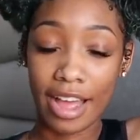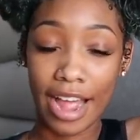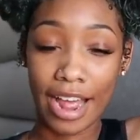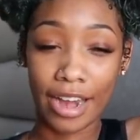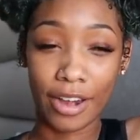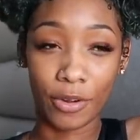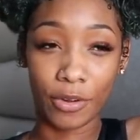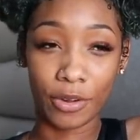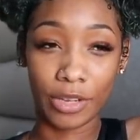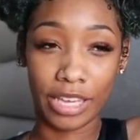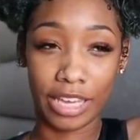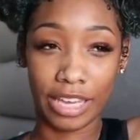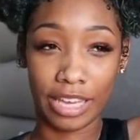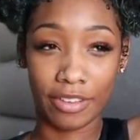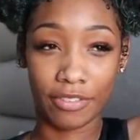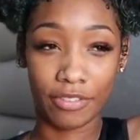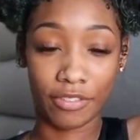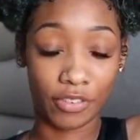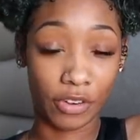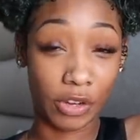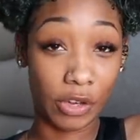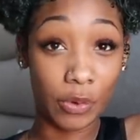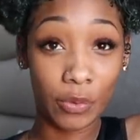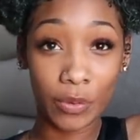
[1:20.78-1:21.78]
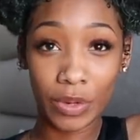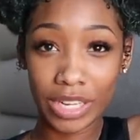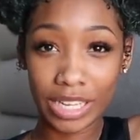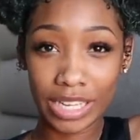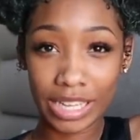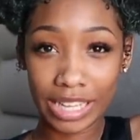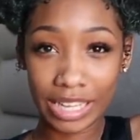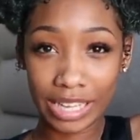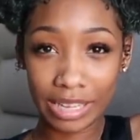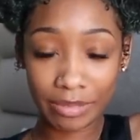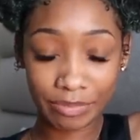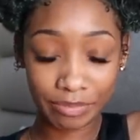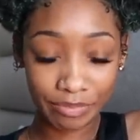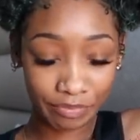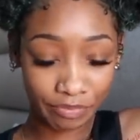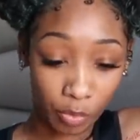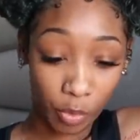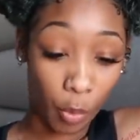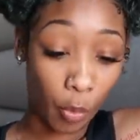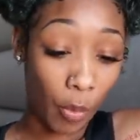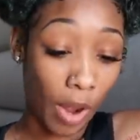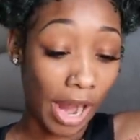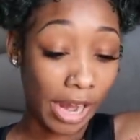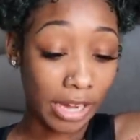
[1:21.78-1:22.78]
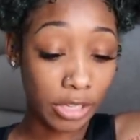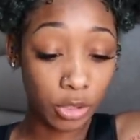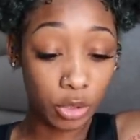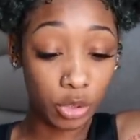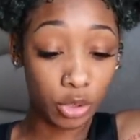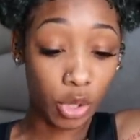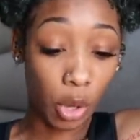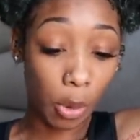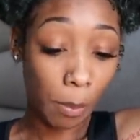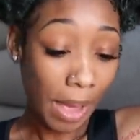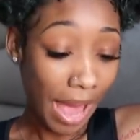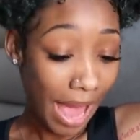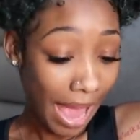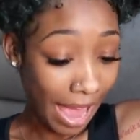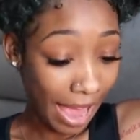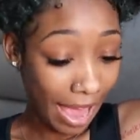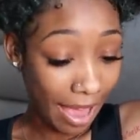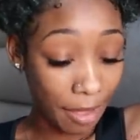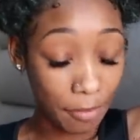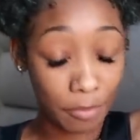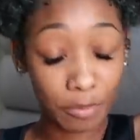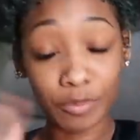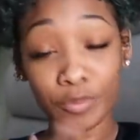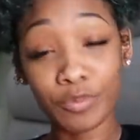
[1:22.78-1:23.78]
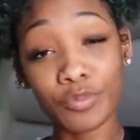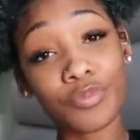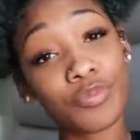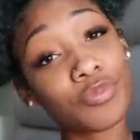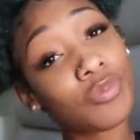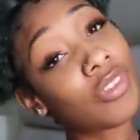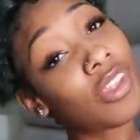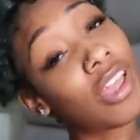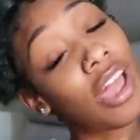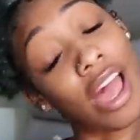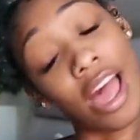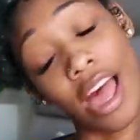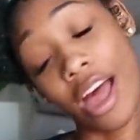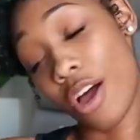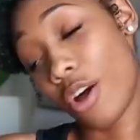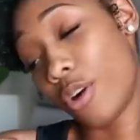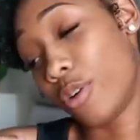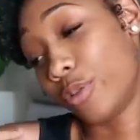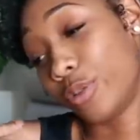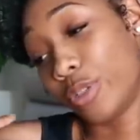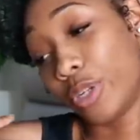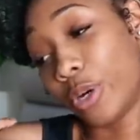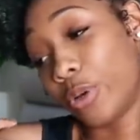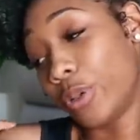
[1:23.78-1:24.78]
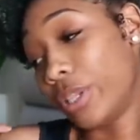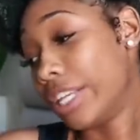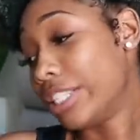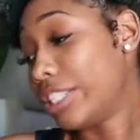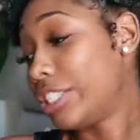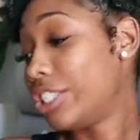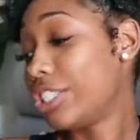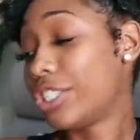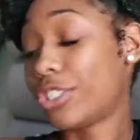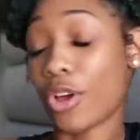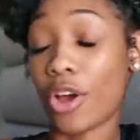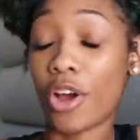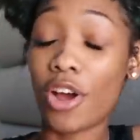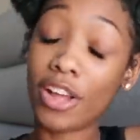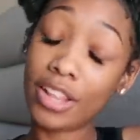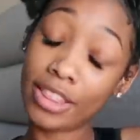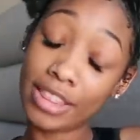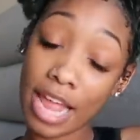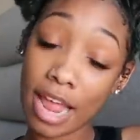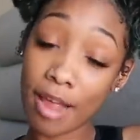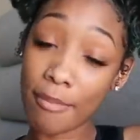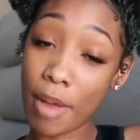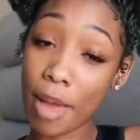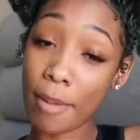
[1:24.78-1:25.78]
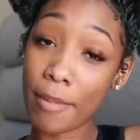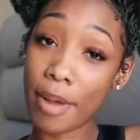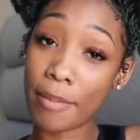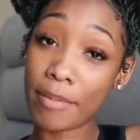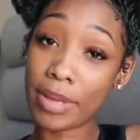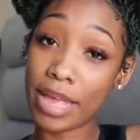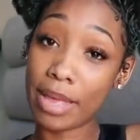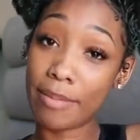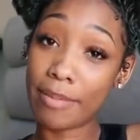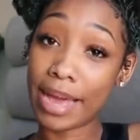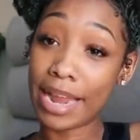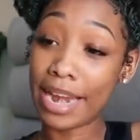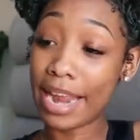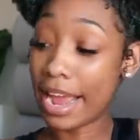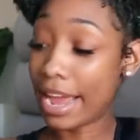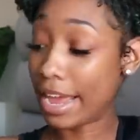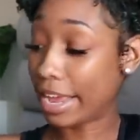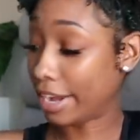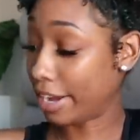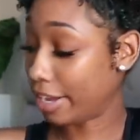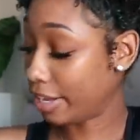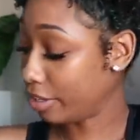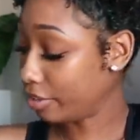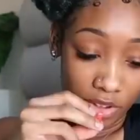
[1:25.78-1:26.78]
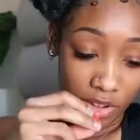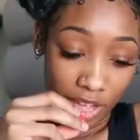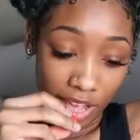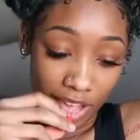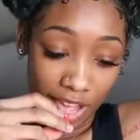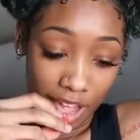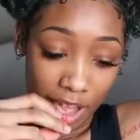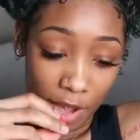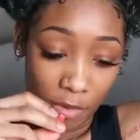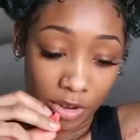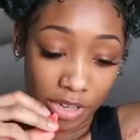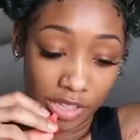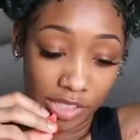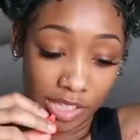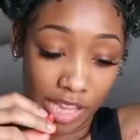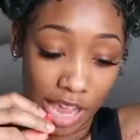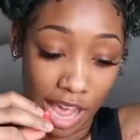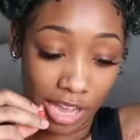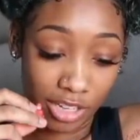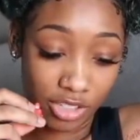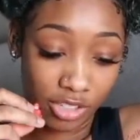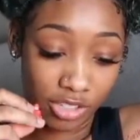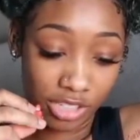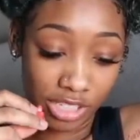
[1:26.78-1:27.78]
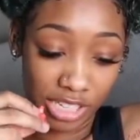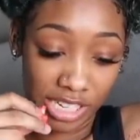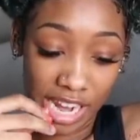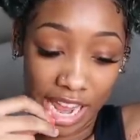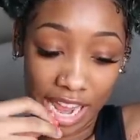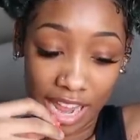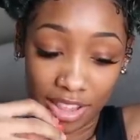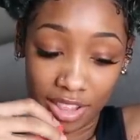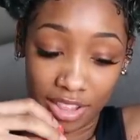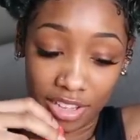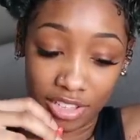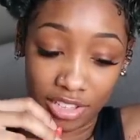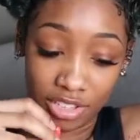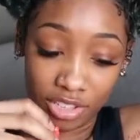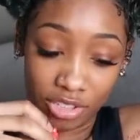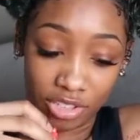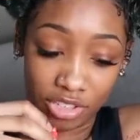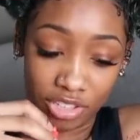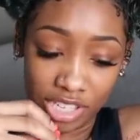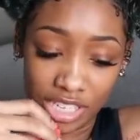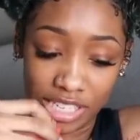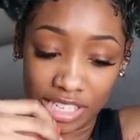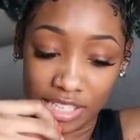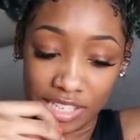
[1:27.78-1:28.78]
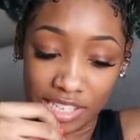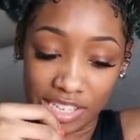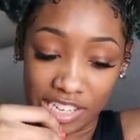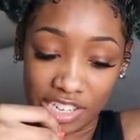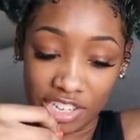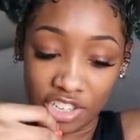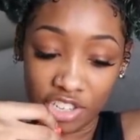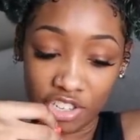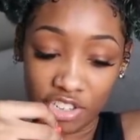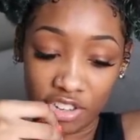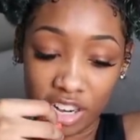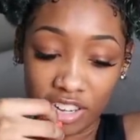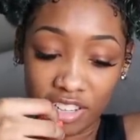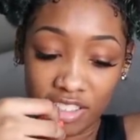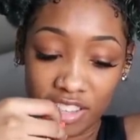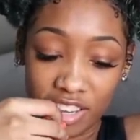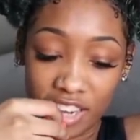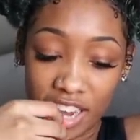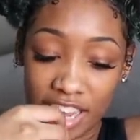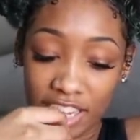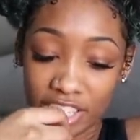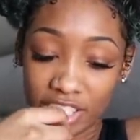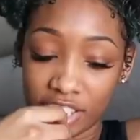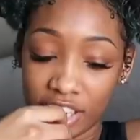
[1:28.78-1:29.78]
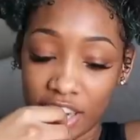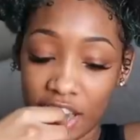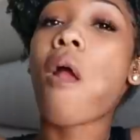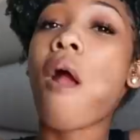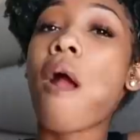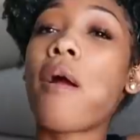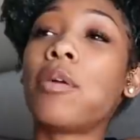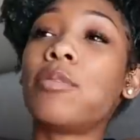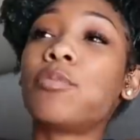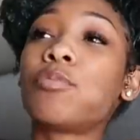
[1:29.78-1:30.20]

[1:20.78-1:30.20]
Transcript: I don't get frequently. Why are you so bad? I don't know. Let's just all thank my mama and my daddy. Okay, I wanted to ask you on a date, then social distancing struck the nation.